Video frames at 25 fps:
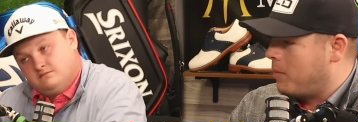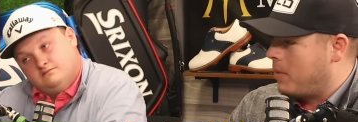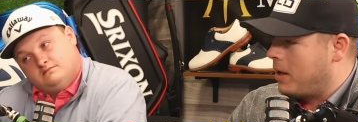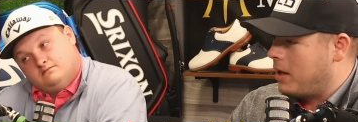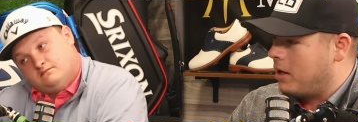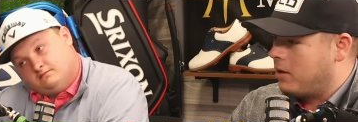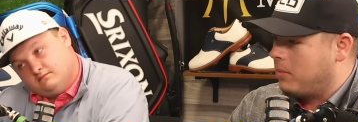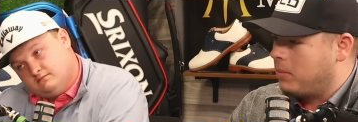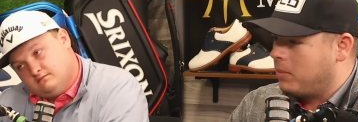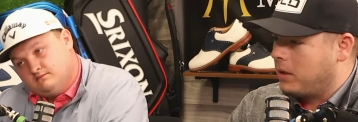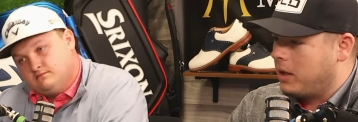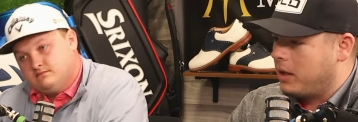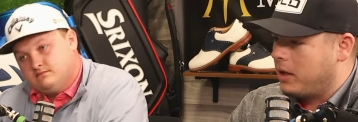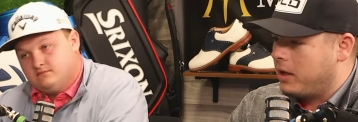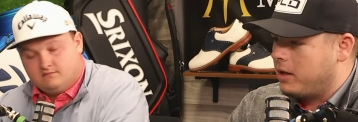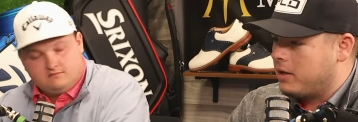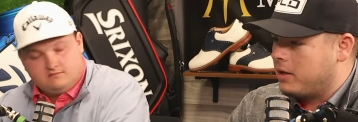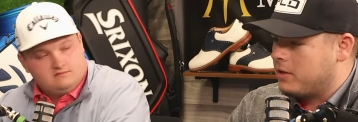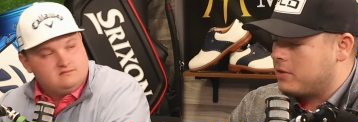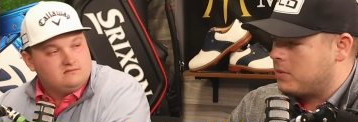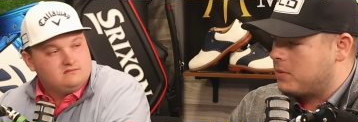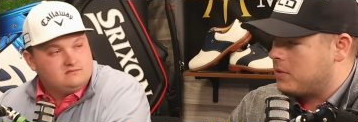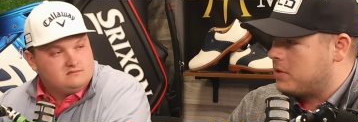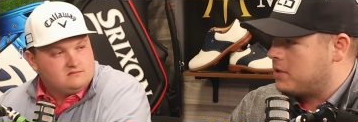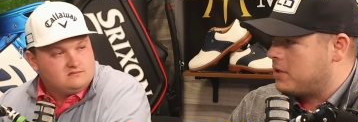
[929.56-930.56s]
Speaker 1: then the better
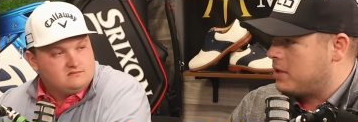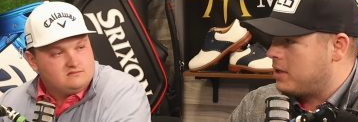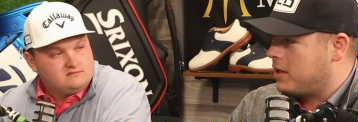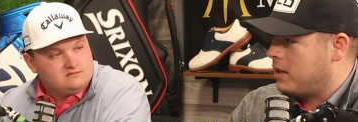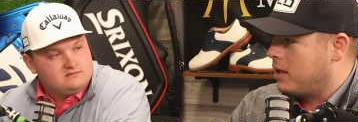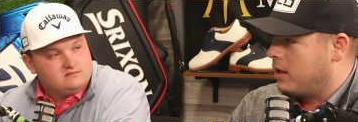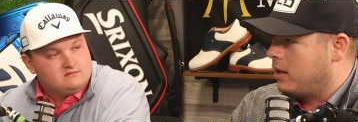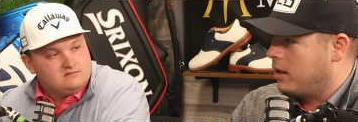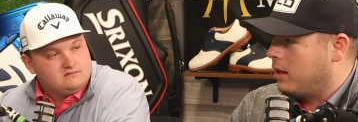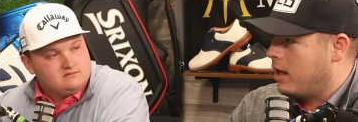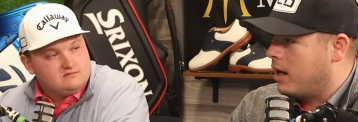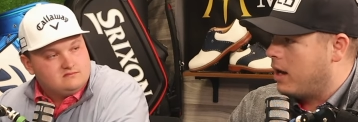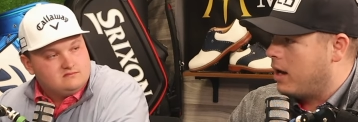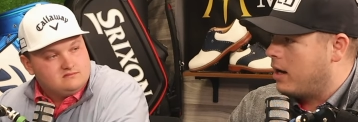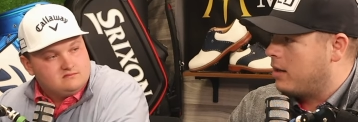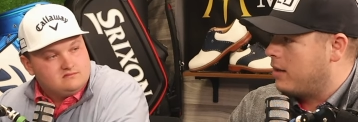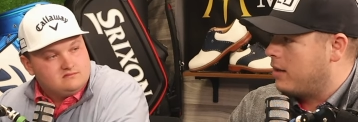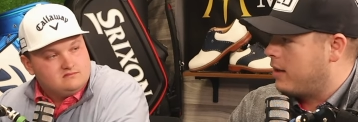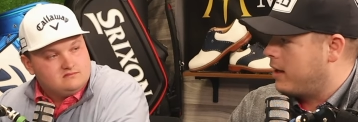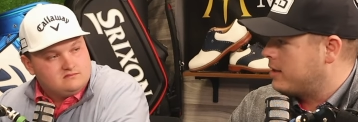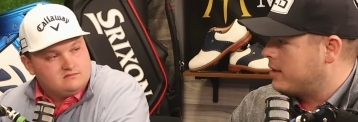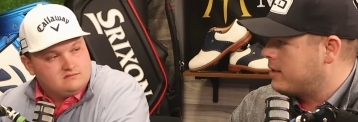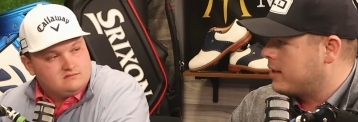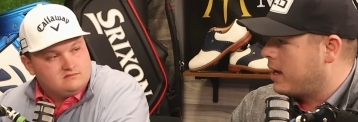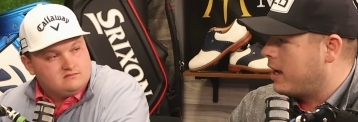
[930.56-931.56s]
players, we're seeing a lot
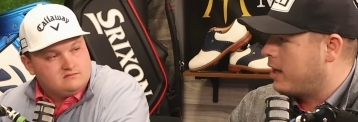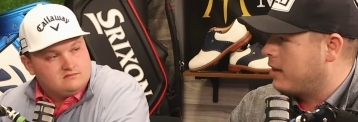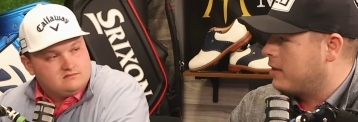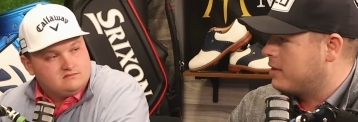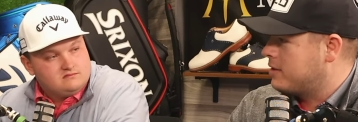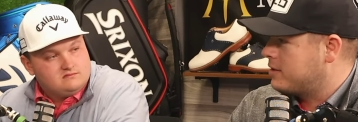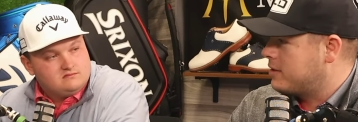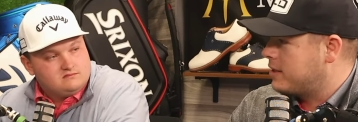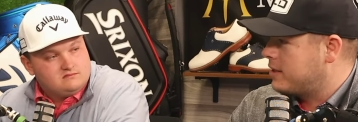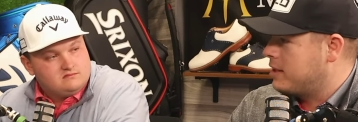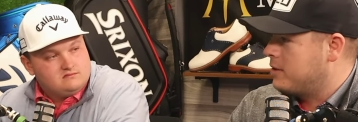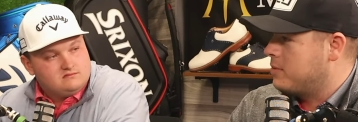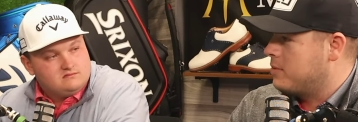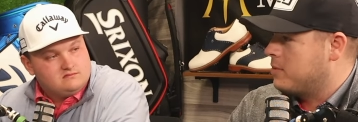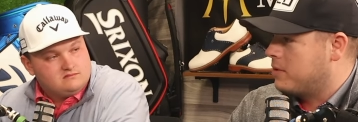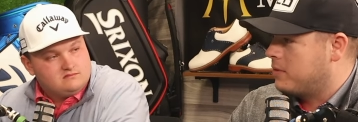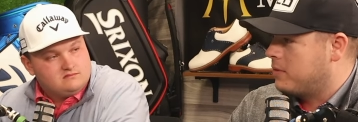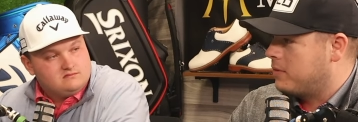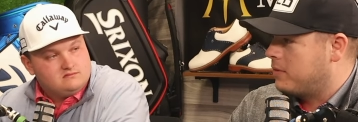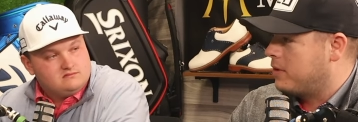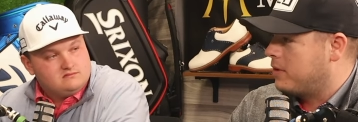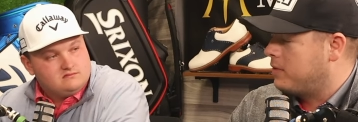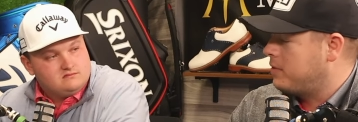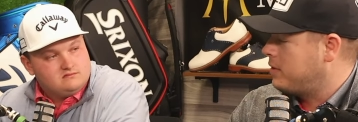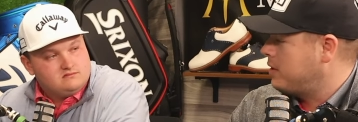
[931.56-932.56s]
of that Titleist
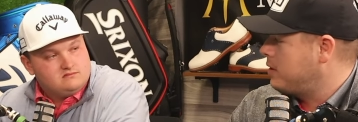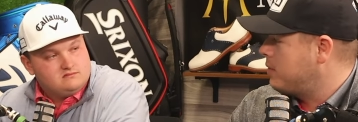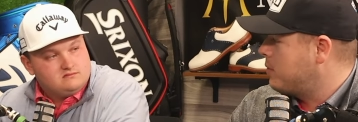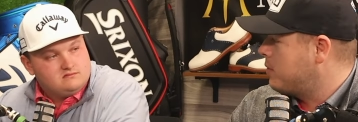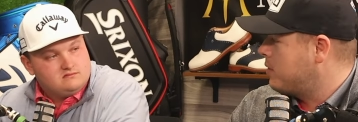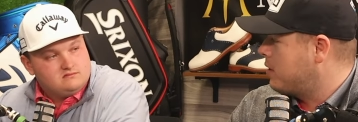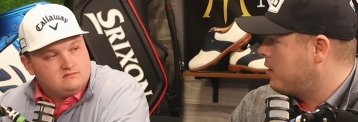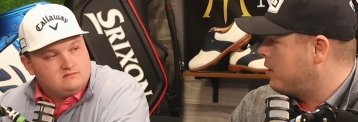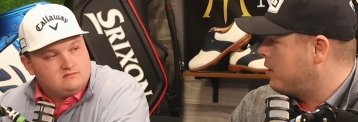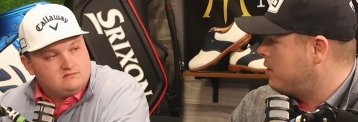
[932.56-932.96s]
T150